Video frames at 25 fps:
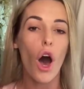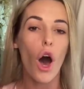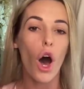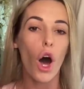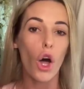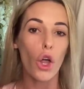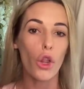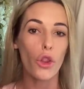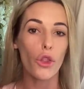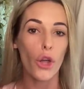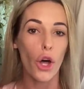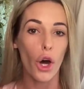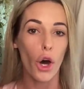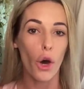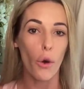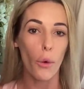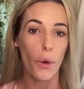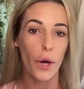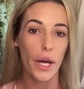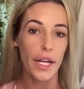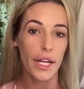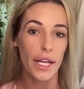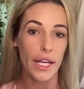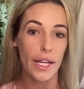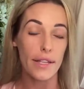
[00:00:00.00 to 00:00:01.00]
Although
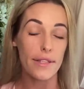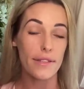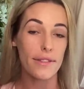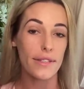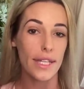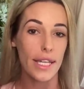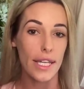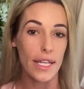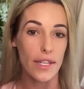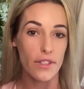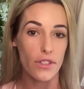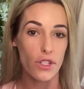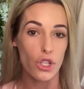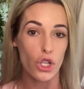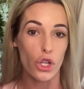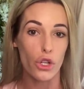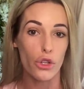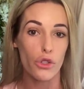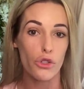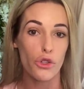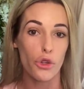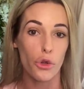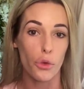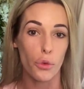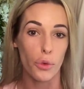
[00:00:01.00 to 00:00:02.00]
it is easier
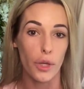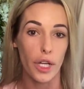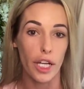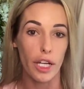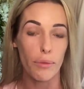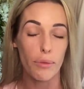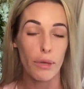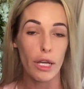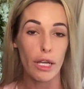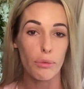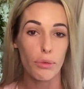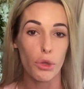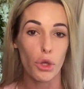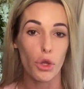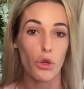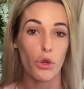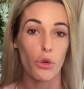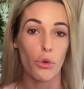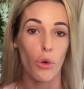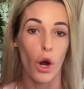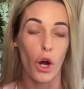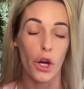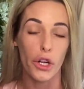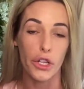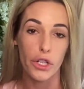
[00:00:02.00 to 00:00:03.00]
to read people
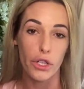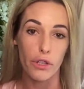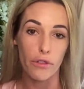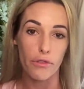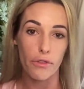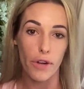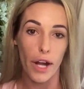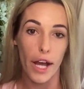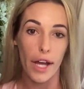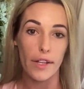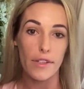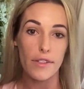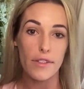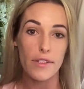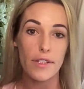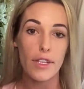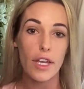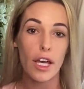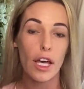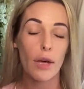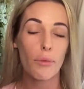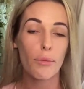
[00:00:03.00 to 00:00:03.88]
who aren't your friends,